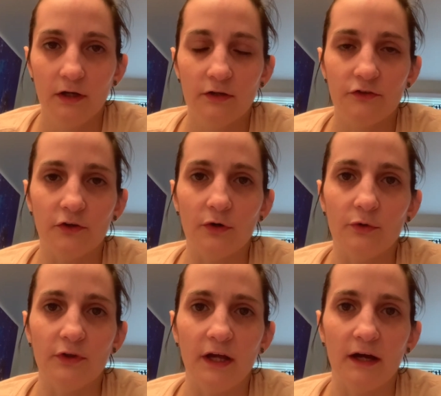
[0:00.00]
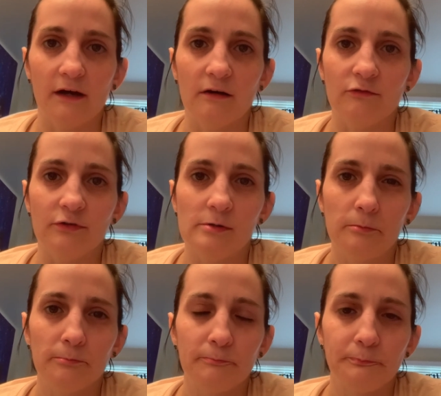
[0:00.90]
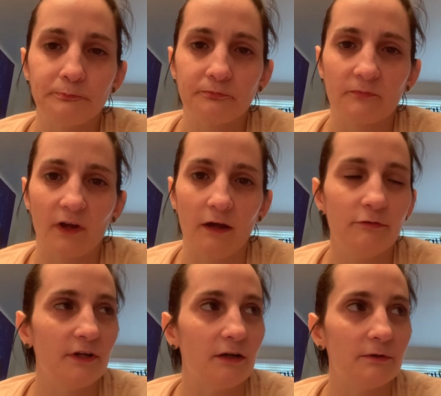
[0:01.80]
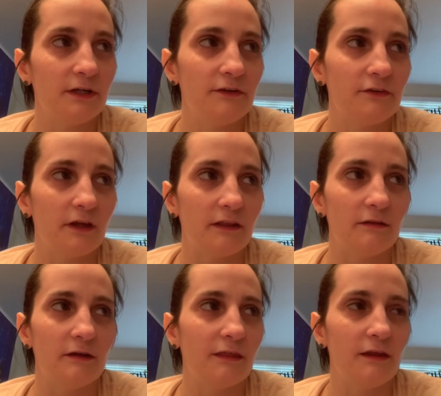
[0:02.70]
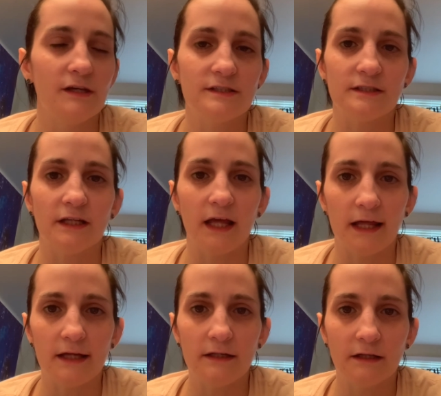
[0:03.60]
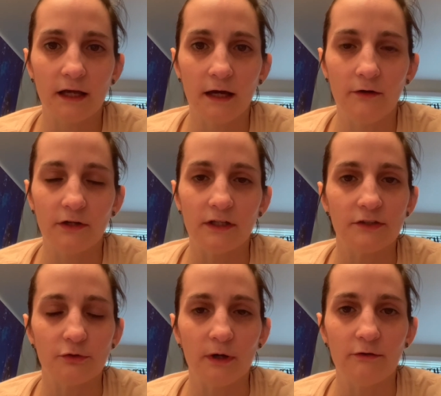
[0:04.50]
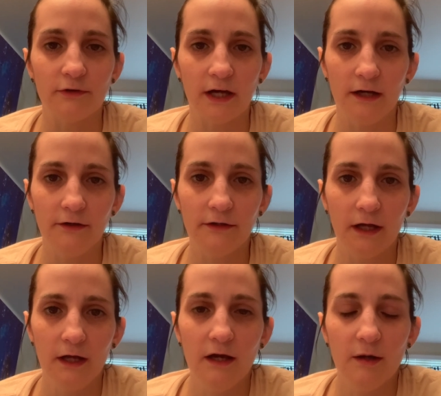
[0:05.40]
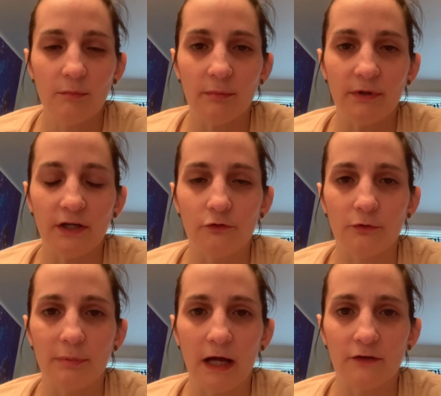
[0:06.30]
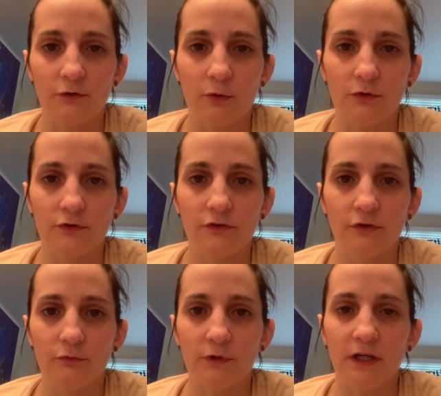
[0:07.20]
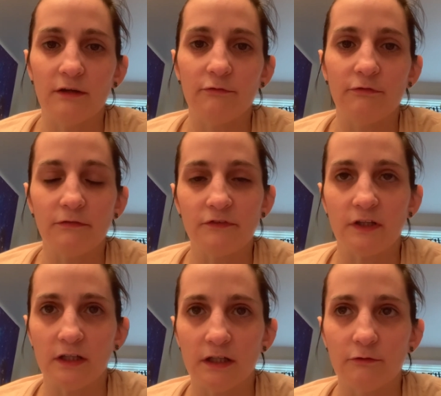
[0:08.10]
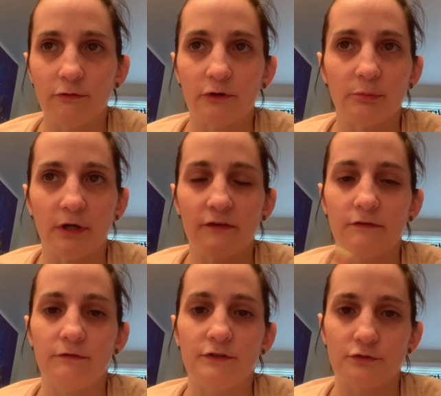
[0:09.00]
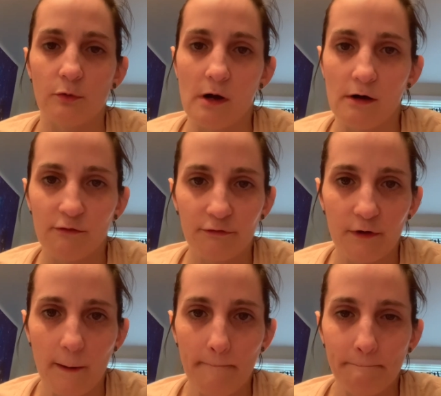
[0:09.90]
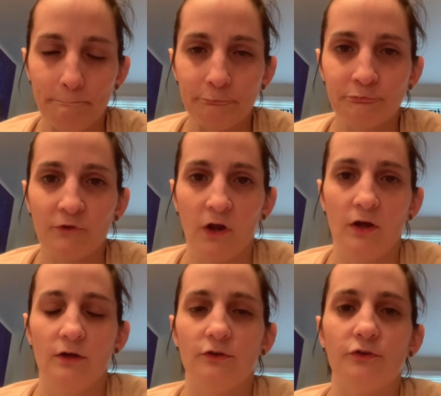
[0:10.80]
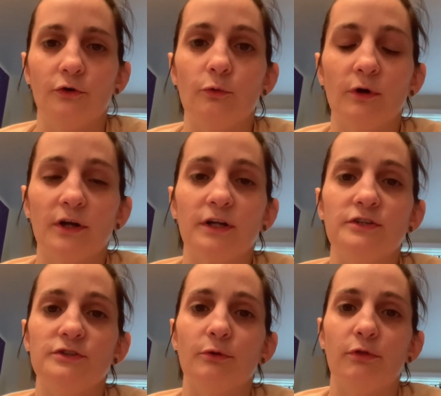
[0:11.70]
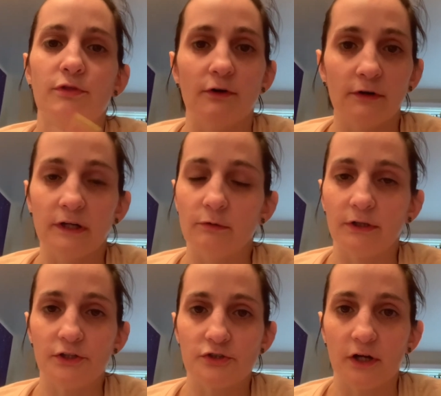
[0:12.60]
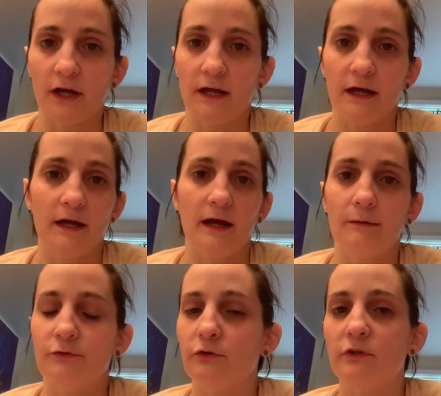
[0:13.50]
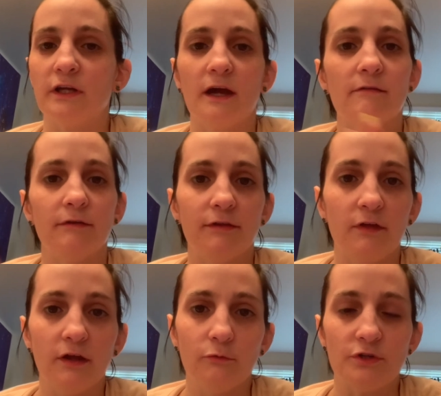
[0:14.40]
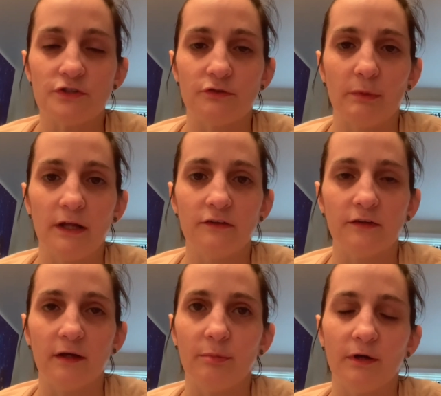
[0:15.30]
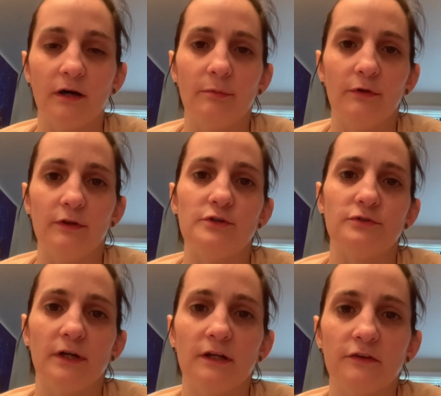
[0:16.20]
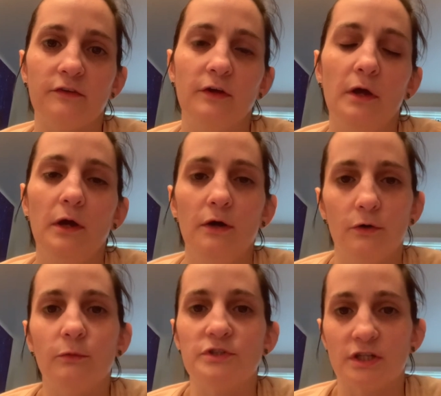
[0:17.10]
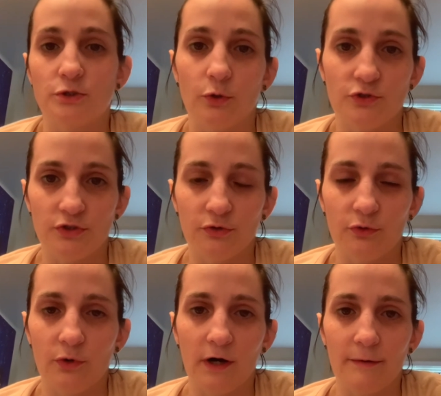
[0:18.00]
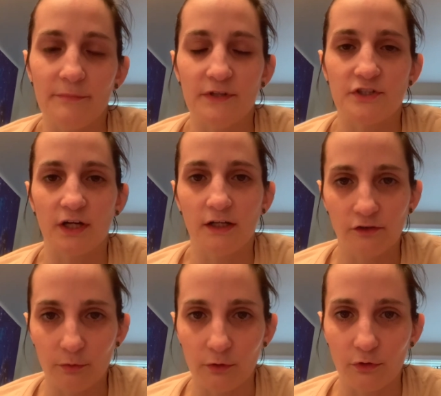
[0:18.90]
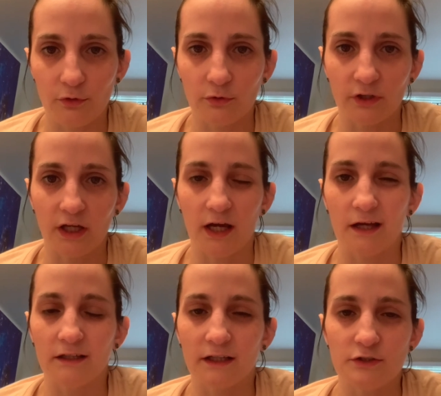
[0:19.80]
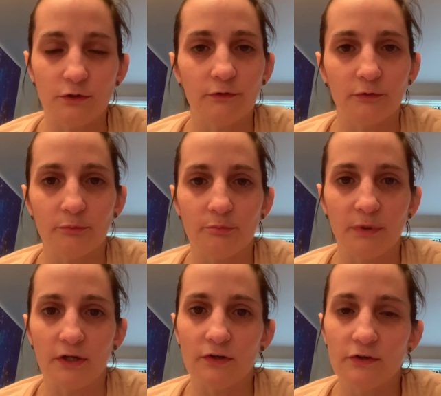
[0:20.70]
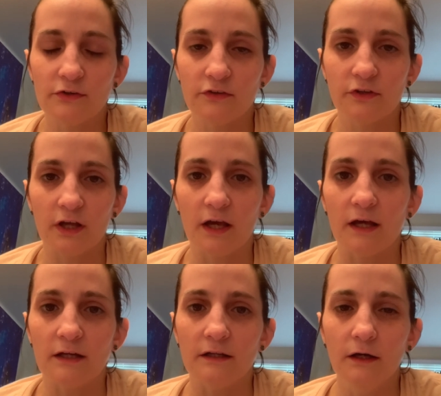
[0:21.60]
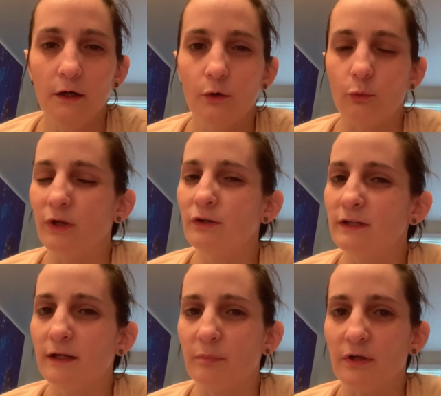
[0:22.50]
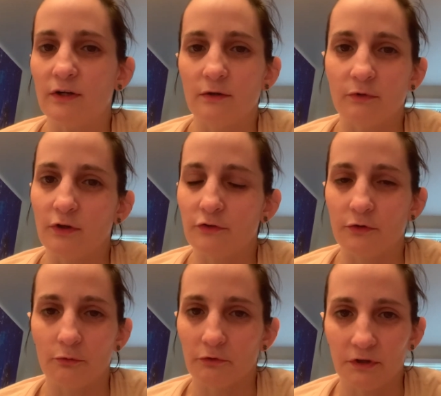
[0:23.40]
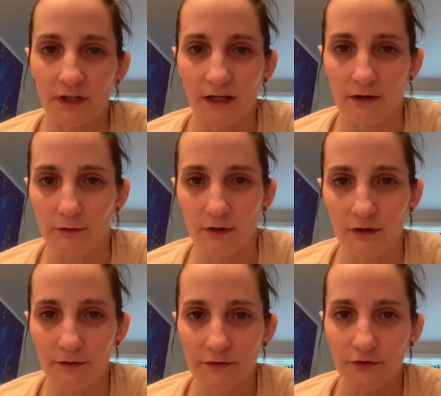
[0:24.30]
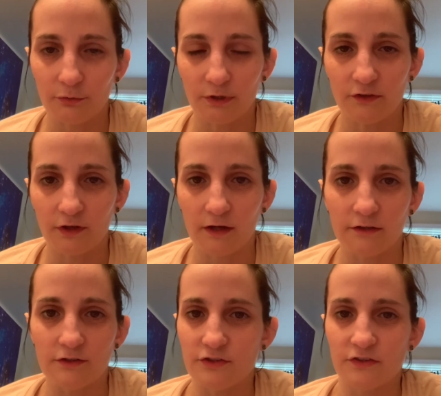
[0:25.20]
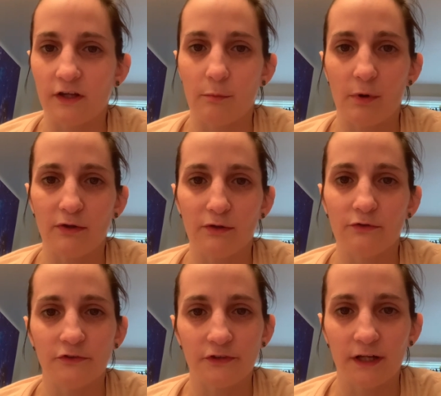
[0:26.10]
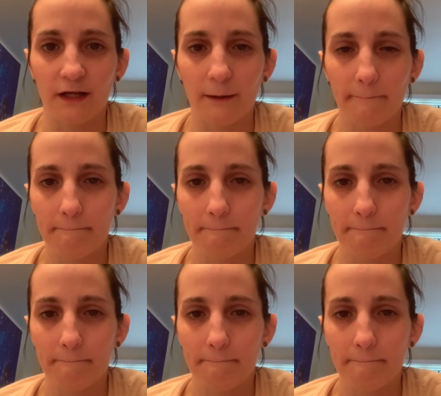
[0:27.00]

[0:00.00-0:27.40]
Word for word: So they have, I forget what it is. I, think it's an eight count and a yeah. 12 count, but because we're pass holders, we get 15 for the price of the 12. So we're gonna do 30. We're gonna try absolutely everything. We just might skip a couple of the drinks. Yeah. Which I told you, um, the Chinese booth only had like two different beers and we don't like beer and we also don't really like alcohol. So we decided to just skip on those today.